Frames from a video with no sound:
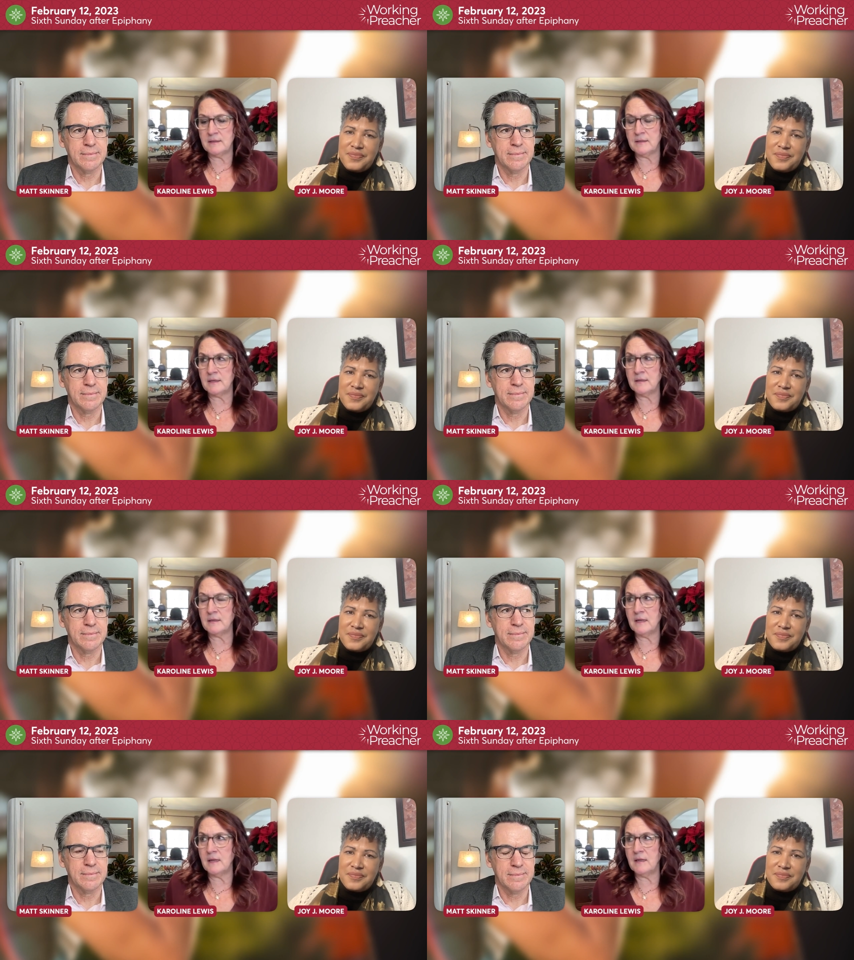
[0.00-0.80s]
Speaker 1: that
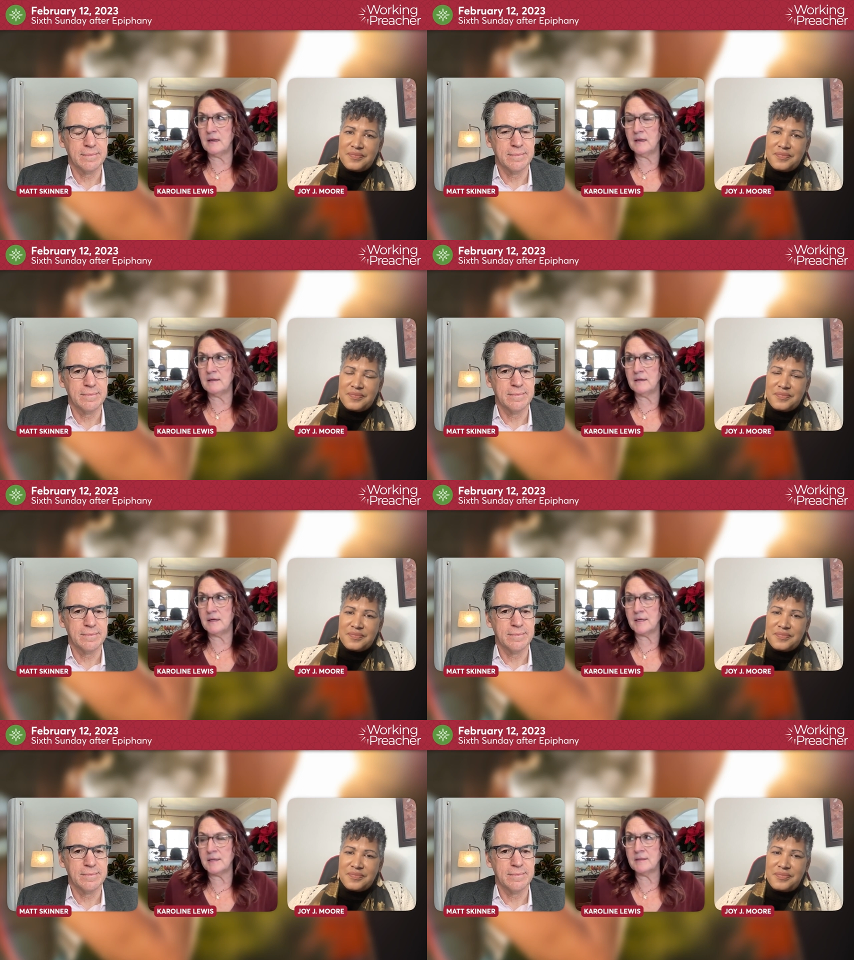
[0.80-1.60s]

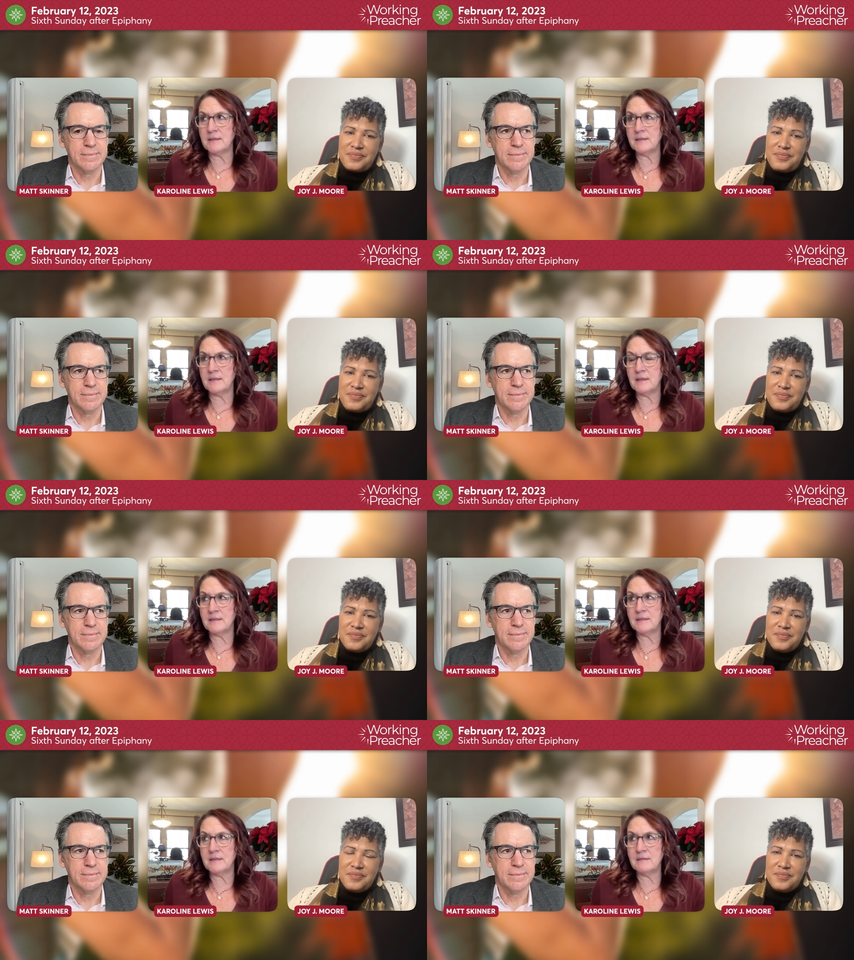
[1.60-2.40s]
uh,
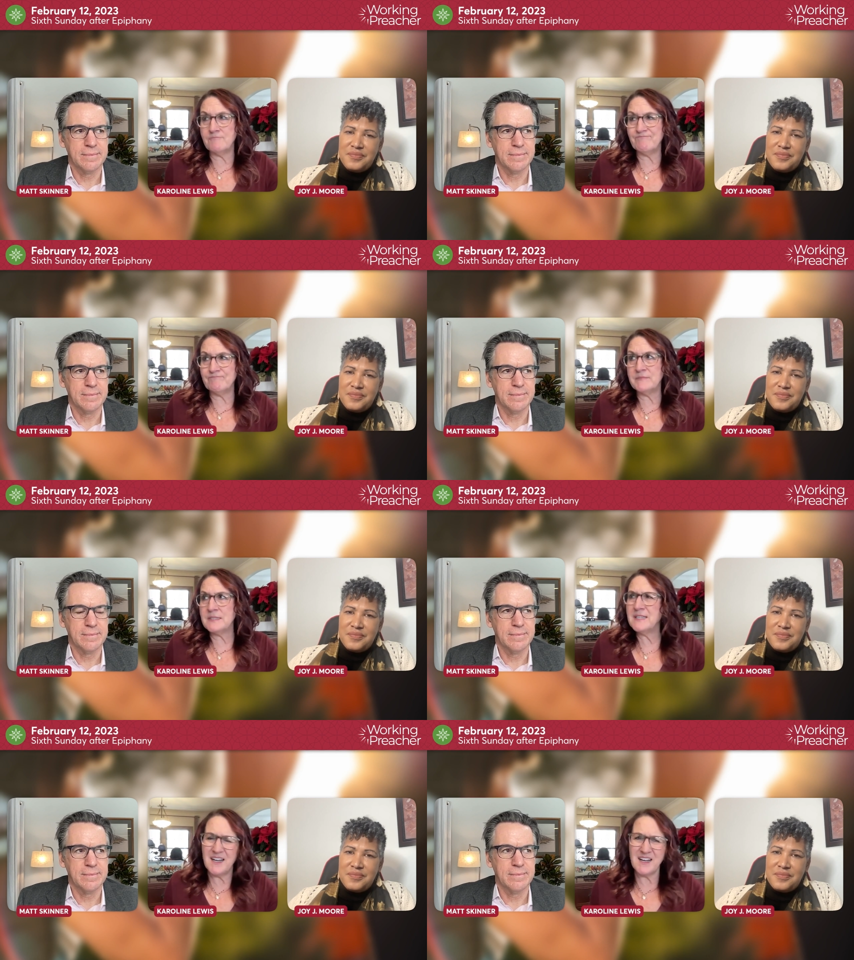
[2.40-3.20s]

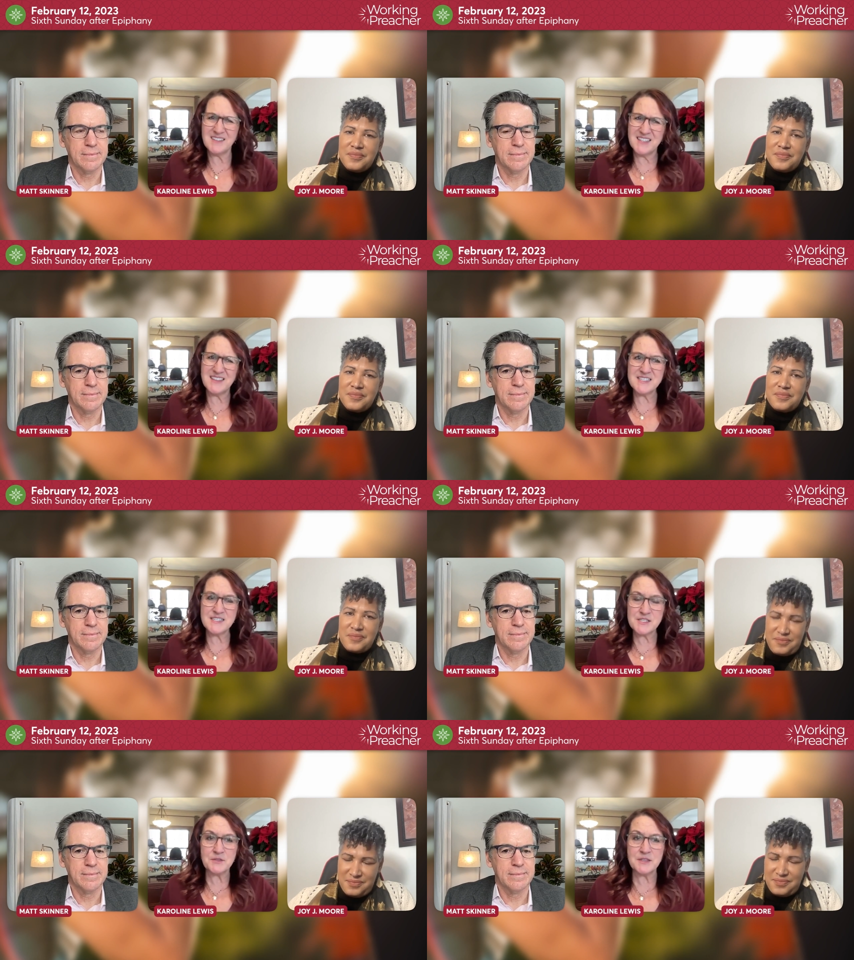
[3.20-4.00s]
yeah that this
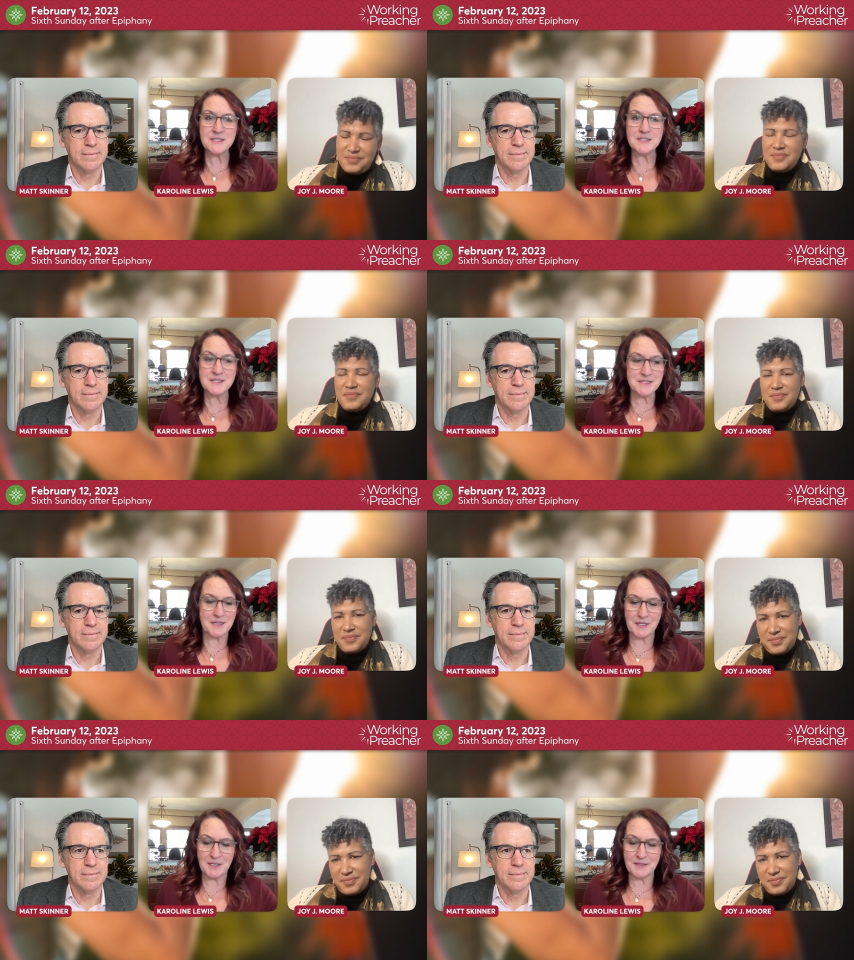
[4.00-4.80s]
is this is
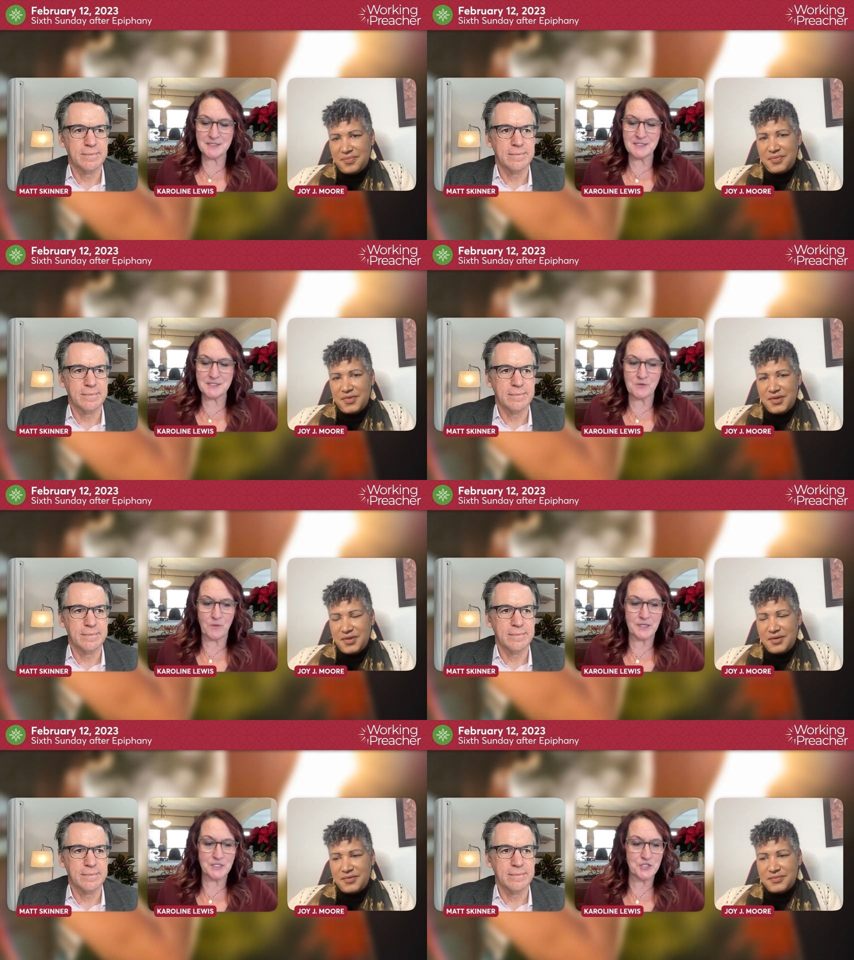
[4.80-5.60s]
uh, this is
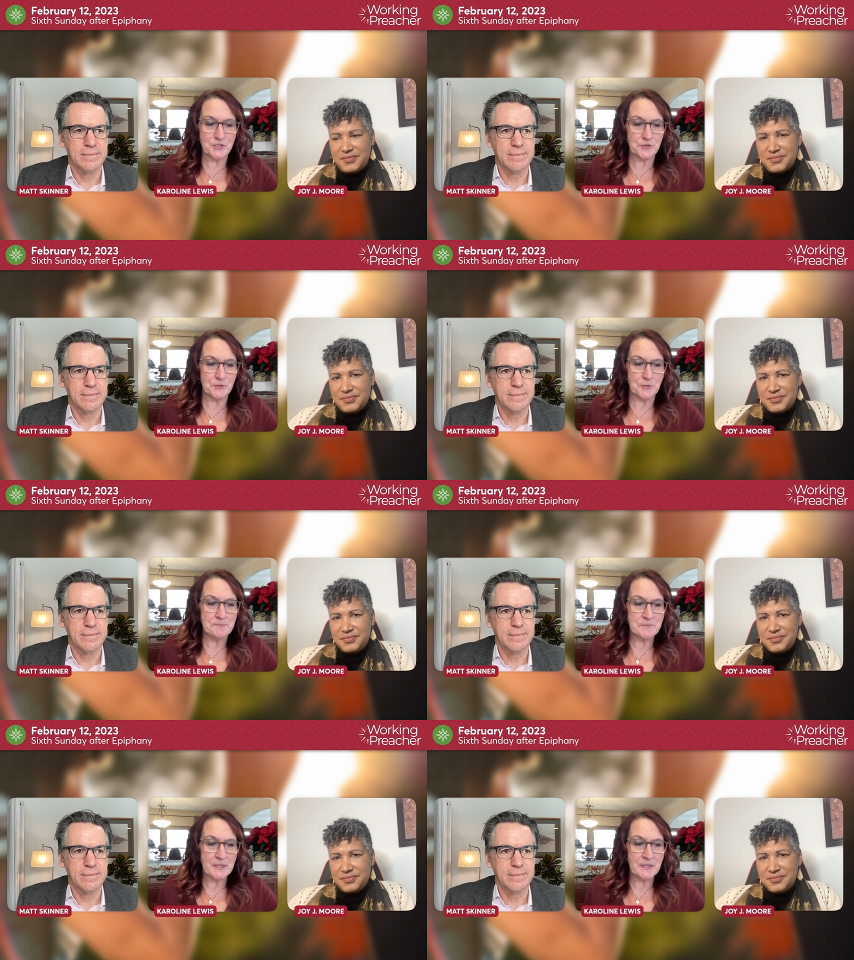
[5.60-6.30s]
going to